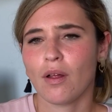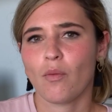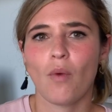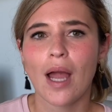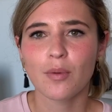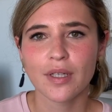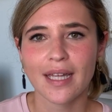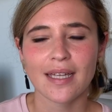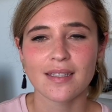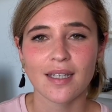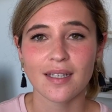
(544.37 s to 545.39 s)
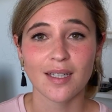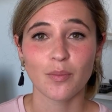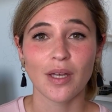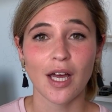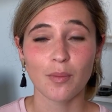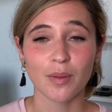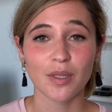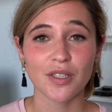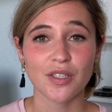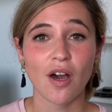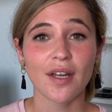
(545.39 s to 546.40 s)
why would that suddenly help me
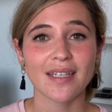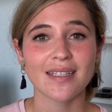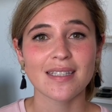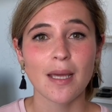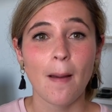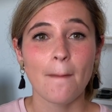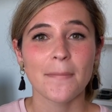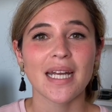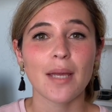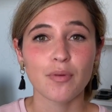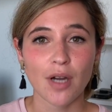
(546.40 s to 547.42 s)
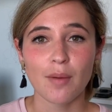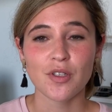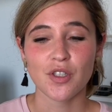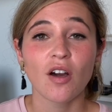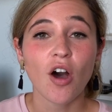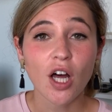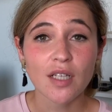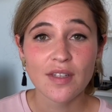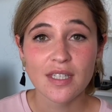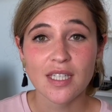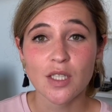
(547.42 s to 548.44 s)
build an audience? But I promise you, all of
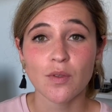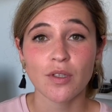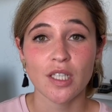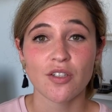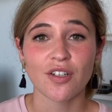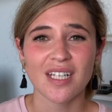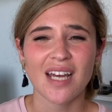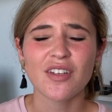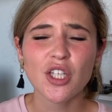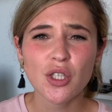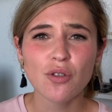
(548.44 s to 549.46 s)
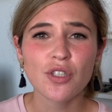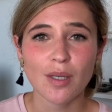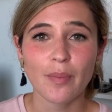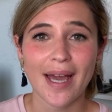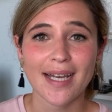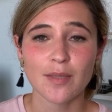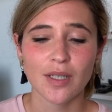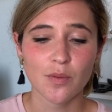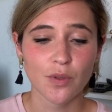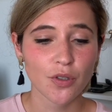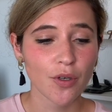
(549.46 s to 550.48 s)
these things when you get started have a huge impact,
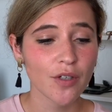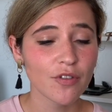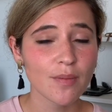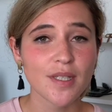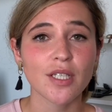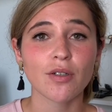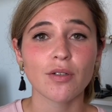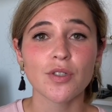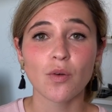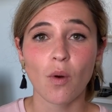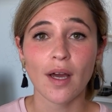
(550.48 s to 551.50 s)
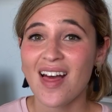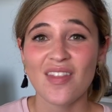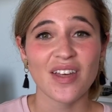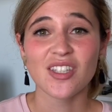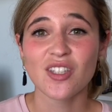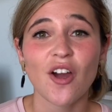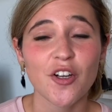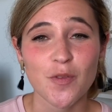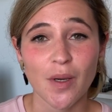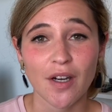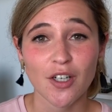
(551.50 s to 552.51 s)
because when you're going from 0 to 1, that's the
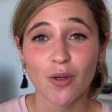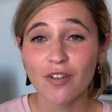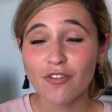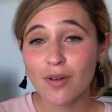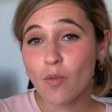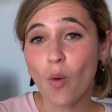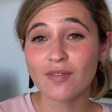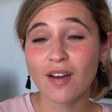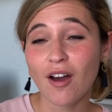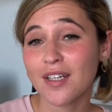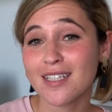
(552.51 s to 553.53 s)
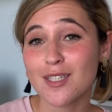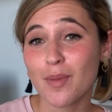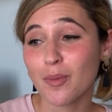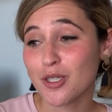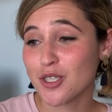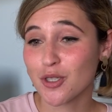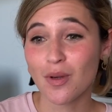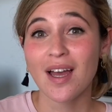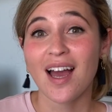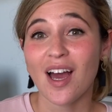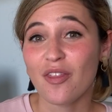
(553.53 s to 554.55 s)
hardest part. Going from 1 audience member to
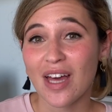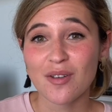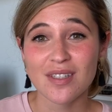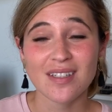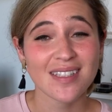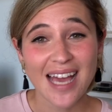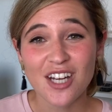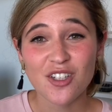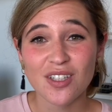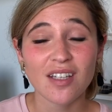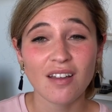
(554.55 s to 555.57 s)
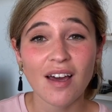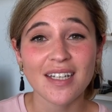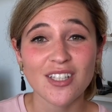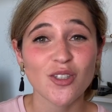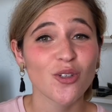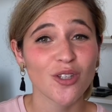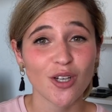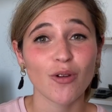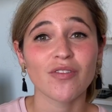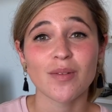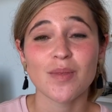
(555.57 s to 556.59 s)
1,000 is actually a lot easier than
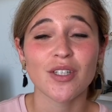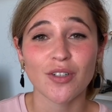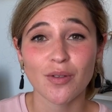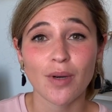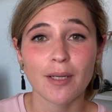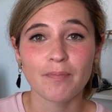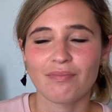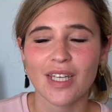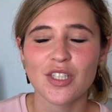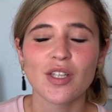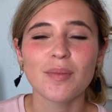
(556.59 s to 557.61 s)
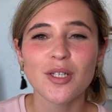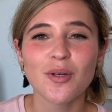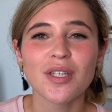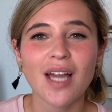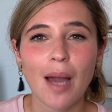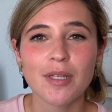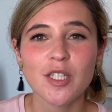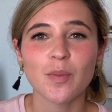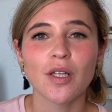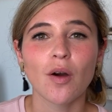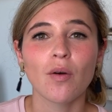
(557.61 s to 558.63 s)
going from 0 to 1. So let me know in the comments
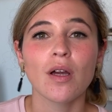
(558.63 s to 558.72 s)
below